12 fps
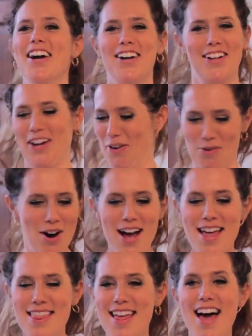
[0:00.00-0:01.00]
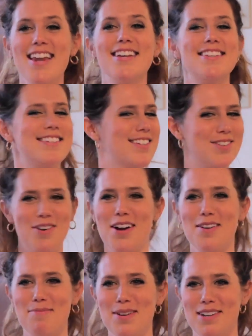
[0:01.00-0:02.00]
You're like, what? That is quite
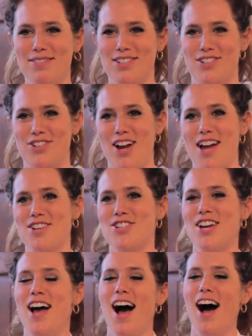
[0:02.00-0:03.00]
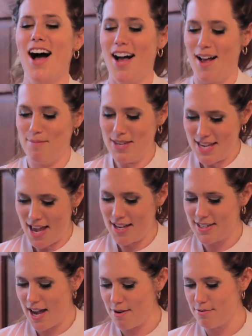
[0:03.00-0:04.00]
a bit of a stretch.
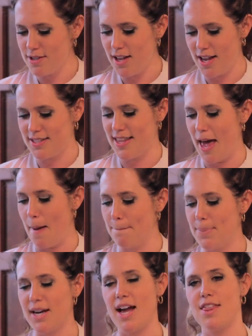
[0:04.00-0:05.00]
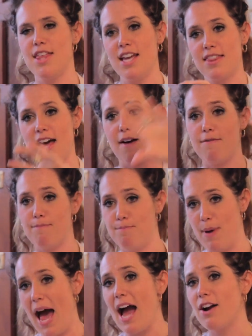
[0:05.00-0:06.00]
Yes, I realize that, but I think that
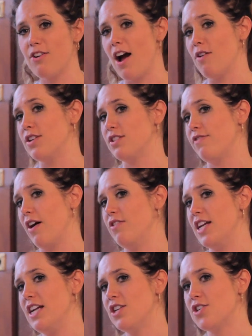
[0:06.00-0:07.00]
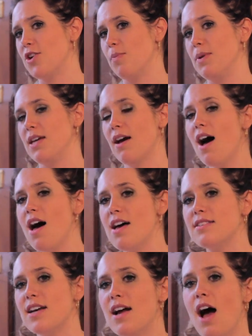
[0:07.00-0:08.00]
background is foundational
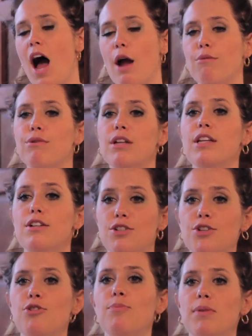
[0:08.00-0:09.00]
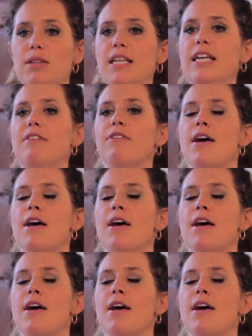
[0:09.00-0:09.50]
because I really do believe